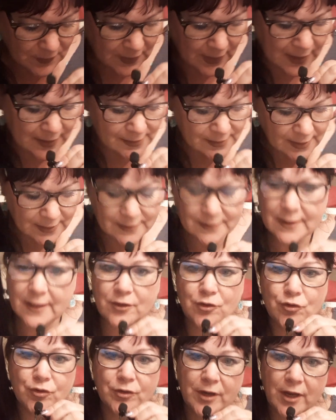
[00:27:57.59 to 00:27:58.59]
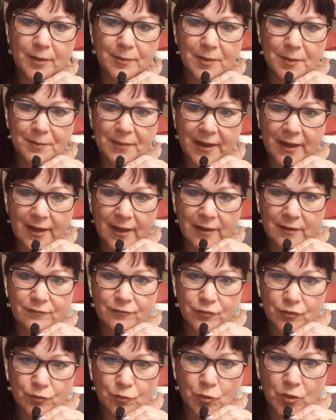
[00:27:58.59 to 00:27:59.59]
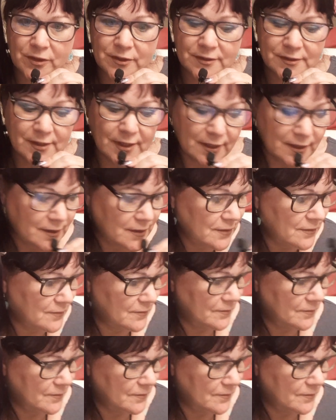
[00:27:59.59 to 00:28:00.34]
as I say your name in my head for 1 second.